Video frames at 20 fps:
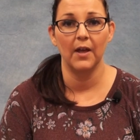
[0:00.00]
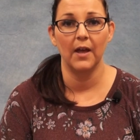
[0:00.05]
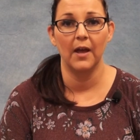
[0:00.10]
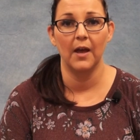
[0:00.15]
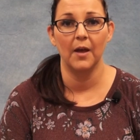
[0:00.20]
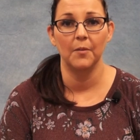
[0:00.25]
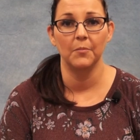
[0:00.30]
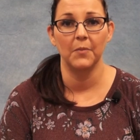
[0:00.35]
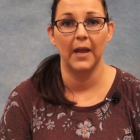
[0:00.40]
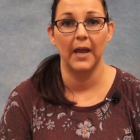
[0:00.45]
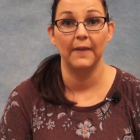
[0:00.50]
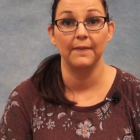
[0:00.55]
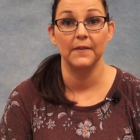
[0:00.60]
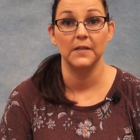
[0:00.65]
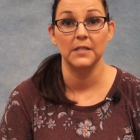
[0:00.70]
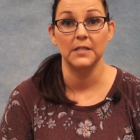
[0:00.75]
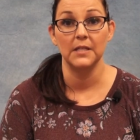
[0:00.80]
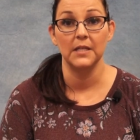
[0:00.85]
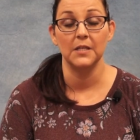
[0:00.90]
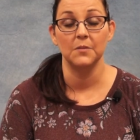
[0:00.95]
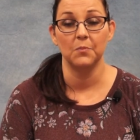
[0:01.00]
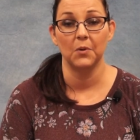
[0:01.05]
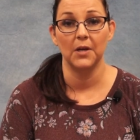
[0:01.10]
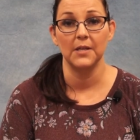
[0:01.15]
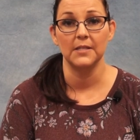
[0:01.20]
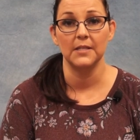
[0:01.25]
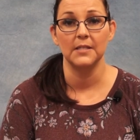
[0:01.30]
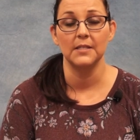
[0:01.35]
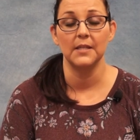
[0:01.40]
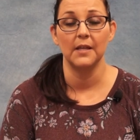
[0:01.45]
and the disease
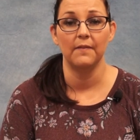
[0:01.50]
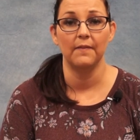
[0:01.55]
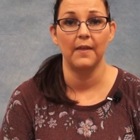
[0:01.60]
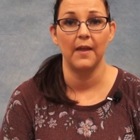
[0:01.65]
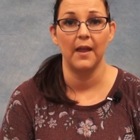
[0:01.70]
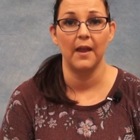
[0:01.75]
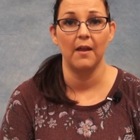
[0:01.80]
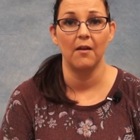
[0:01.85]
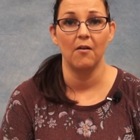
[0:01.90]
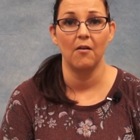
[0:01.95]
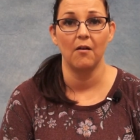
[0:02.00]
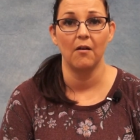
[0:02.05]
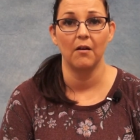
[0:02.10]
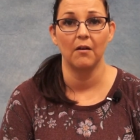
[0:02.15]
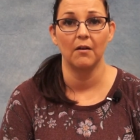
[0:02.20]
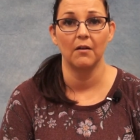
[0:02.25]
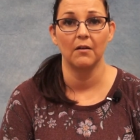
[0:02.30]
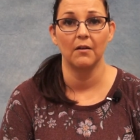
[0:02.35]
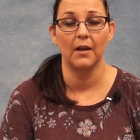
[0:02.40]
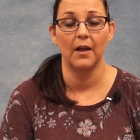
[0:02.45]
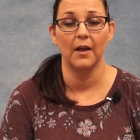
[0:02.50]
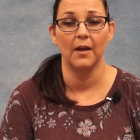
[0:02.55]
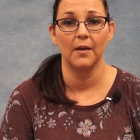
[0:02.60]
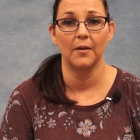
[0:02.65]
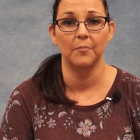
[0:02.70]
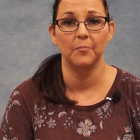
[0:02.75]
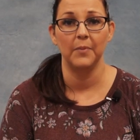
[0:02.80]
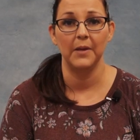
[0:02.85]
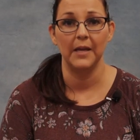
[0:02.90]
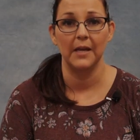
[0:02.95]
process that they
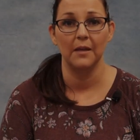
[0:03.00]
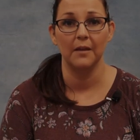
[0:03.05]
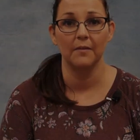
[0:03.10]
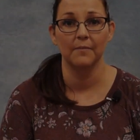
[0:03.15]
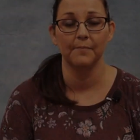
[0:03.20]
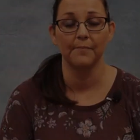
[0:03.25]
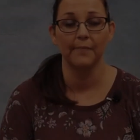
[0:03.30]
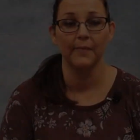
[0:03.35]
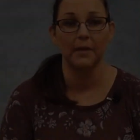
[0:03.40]
are being